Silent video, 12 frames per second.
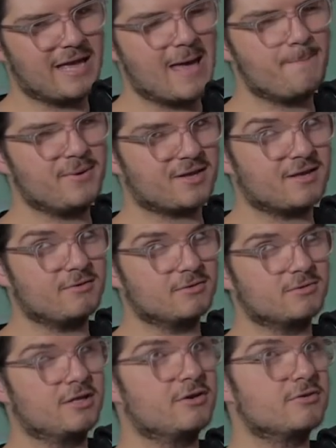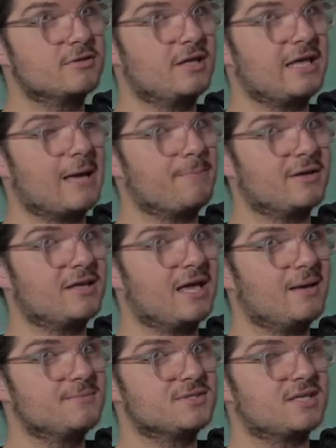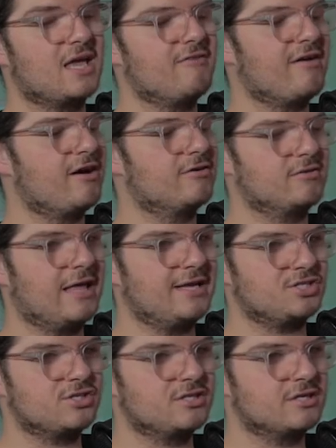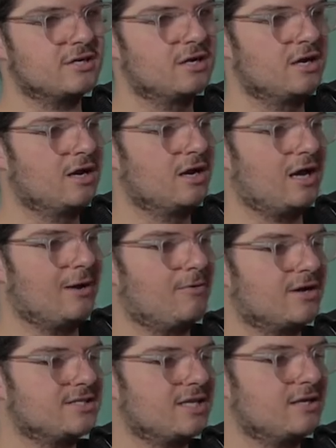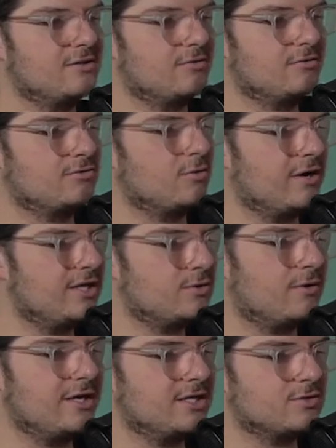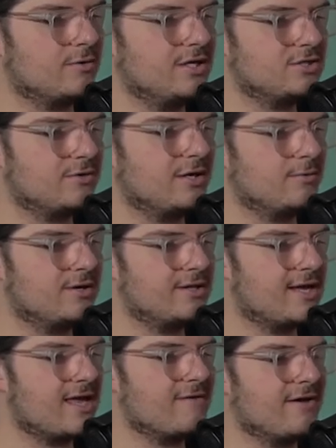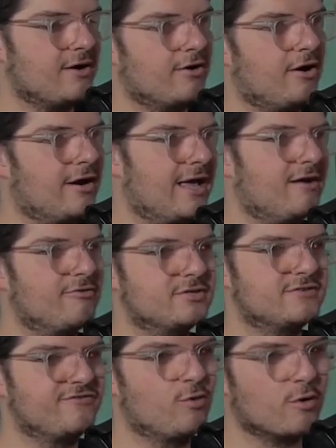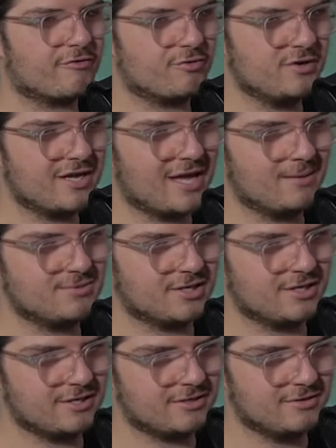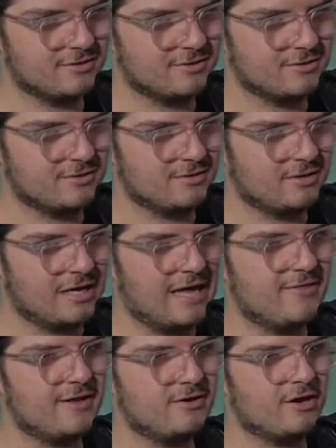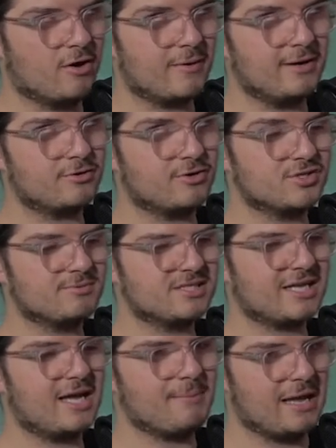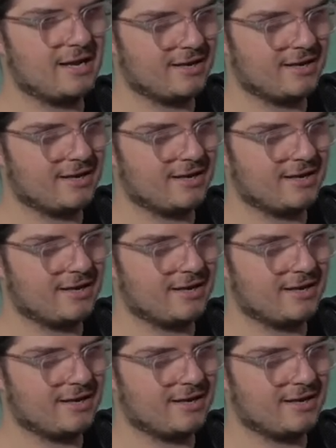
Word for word: Epic literally Epic Games gave out last year, I want to say 2020 and 2021, they gave out on average 4 free games a year. that's crazy. and then around Christmas time, 8